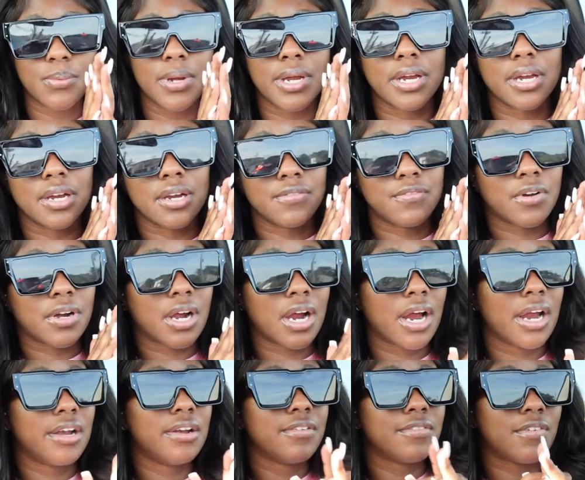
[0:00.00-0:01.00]
where for
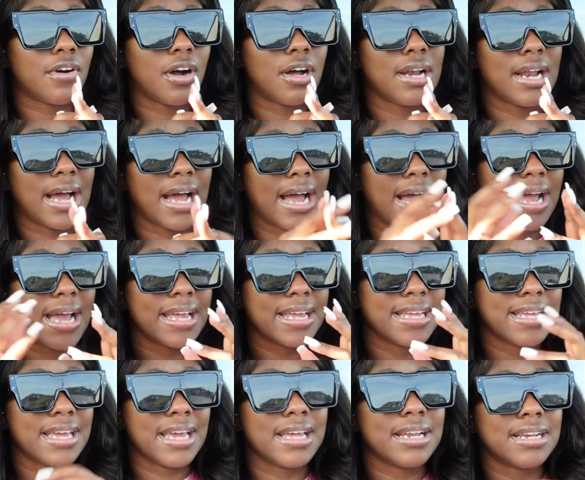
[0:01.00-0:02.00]
Carnival I
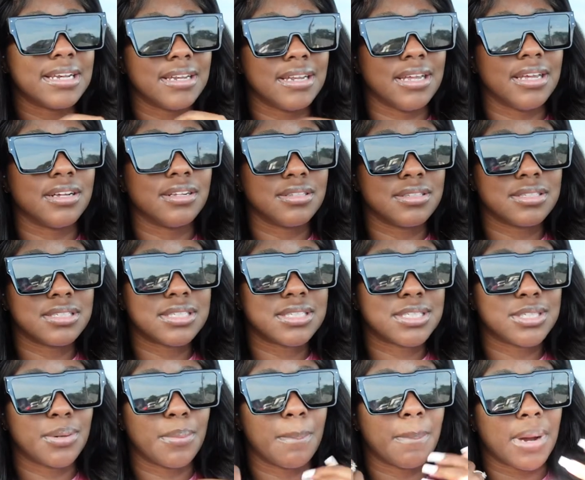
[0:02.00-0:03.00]
get nails
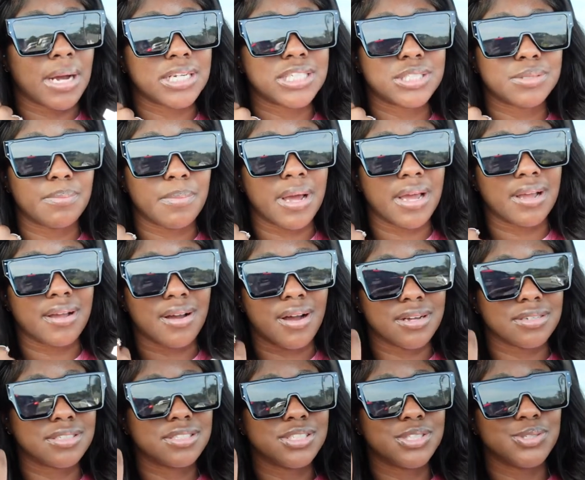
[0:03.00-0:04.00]
to match my
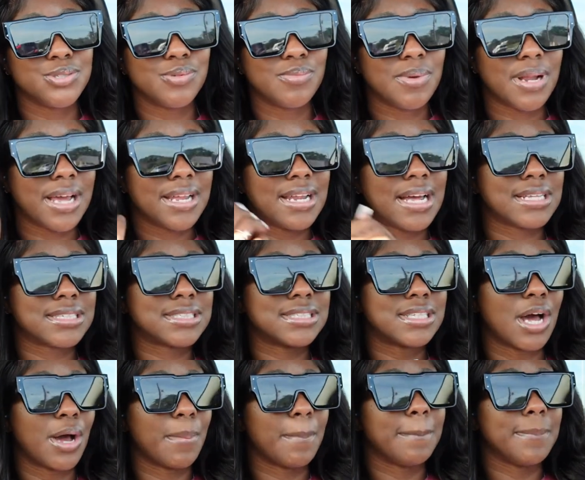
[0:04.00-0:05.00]
costume. Like, that's
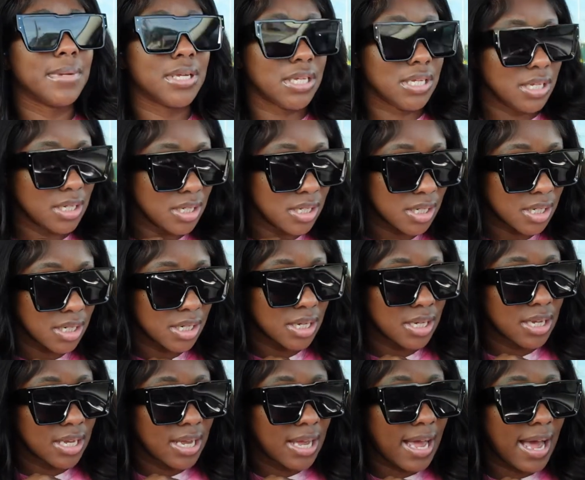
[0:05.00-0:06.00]
not me.
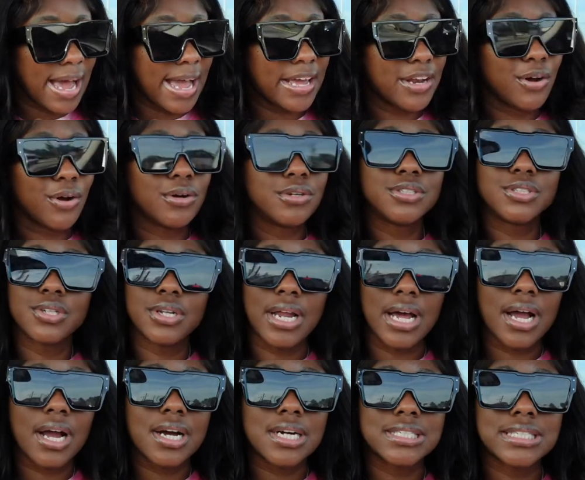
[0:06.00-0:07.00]
I don't do
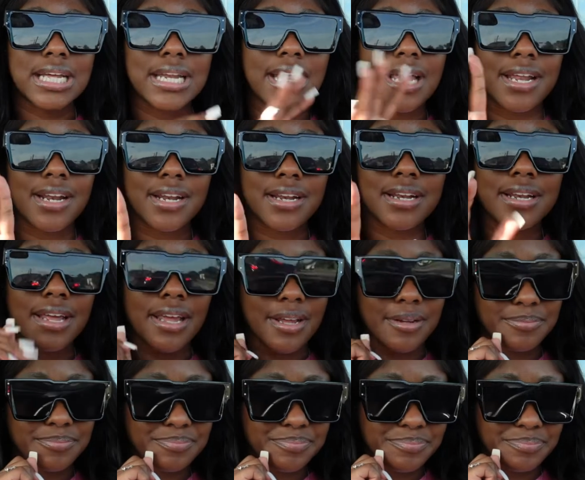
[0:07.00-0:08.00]
that, because at the end of the
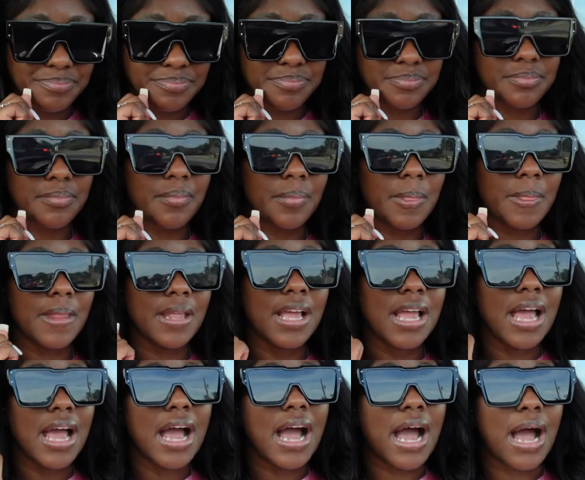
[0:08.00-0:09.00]
day,
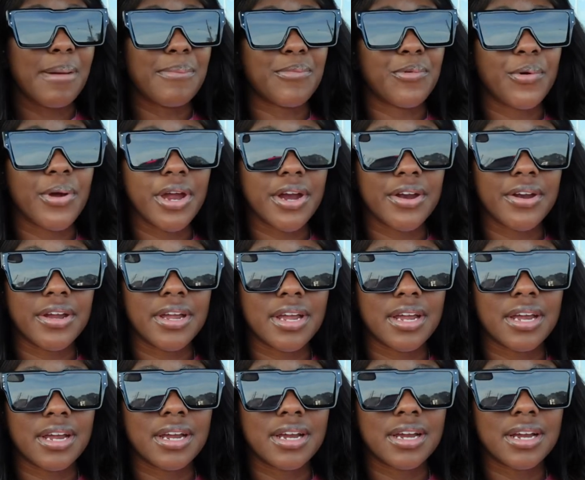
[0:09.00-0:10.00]
I'm
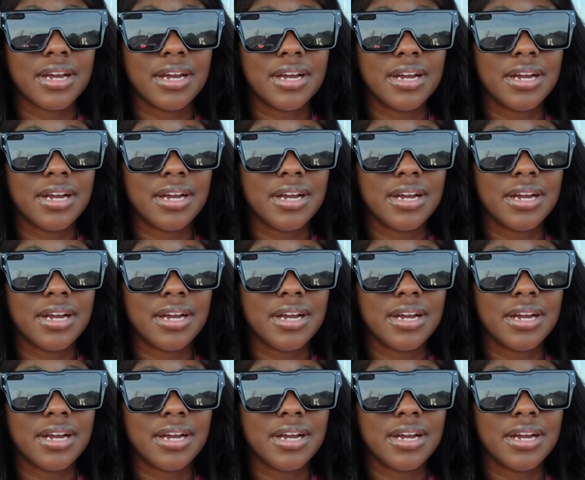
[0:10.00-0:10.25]
wearing